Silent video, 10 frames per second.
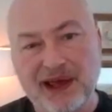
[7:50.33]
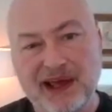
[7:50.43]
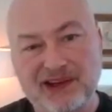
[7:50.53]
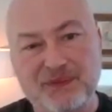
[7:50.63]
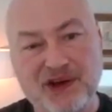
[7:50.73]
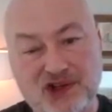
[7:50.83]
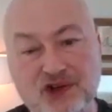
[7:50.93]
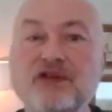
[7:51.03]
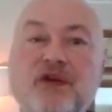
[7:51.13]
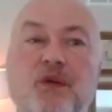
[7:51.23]
especially
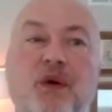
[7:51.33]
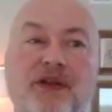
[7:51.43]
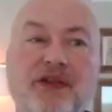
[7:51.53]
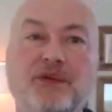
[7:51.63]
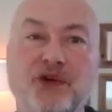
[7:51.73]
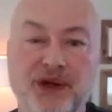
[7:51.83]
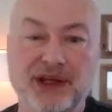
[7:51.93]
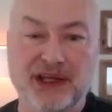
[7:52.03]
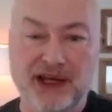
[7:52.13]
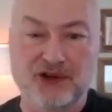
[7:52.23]
if we want them to
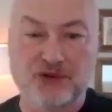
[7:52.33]
engage